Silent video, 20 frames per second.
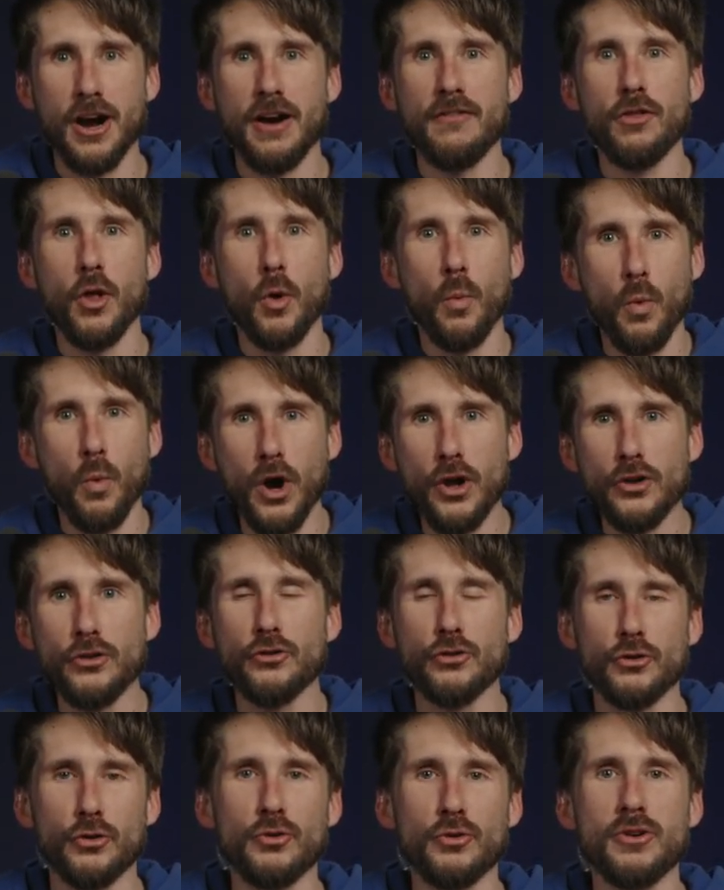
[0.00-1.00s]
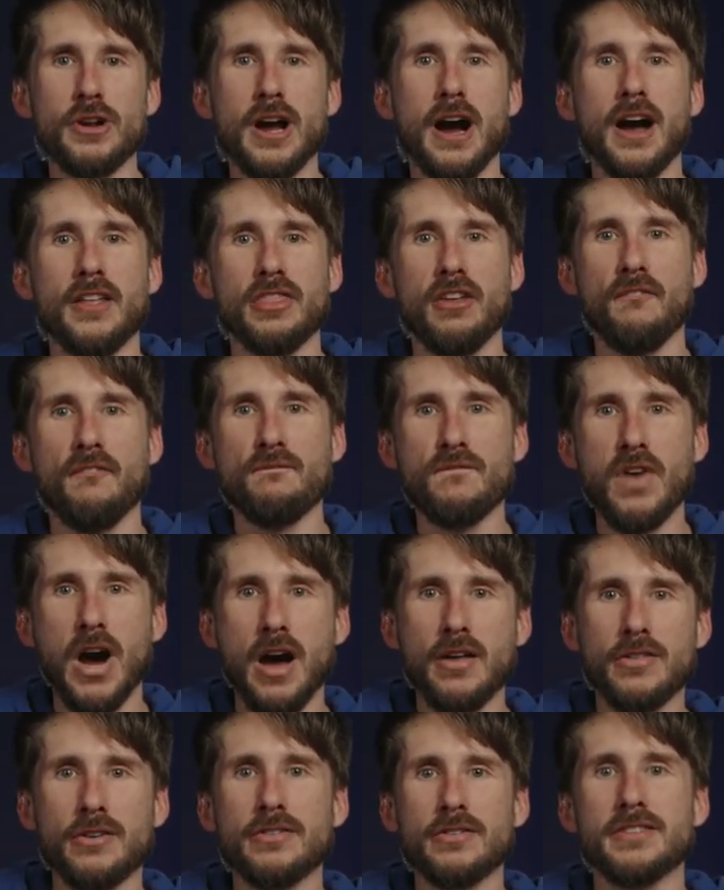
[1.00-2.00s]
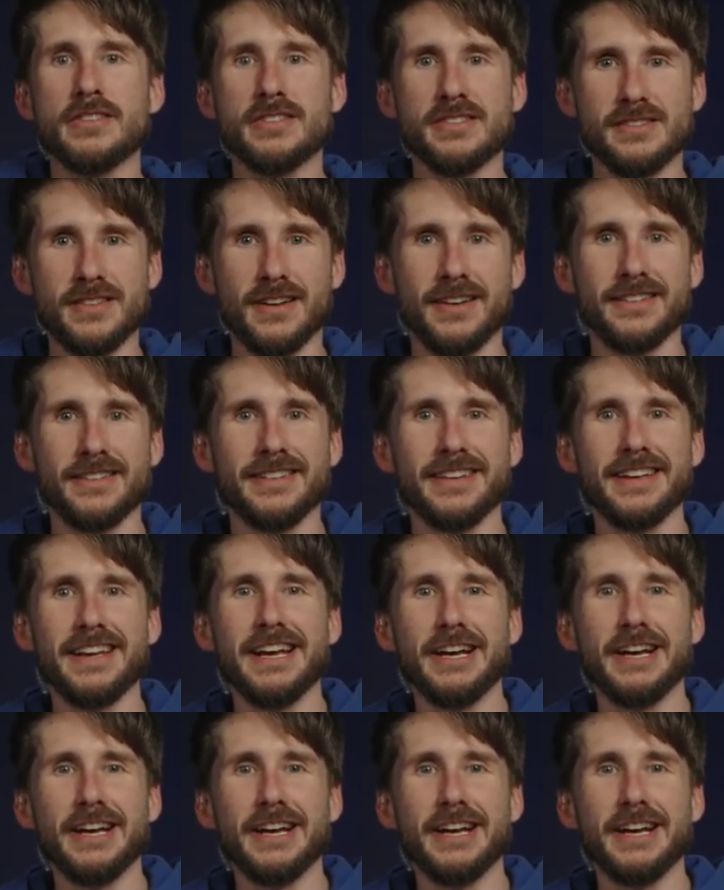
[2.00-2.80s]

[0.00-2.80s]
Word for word: of the one true God, the Father, the Son,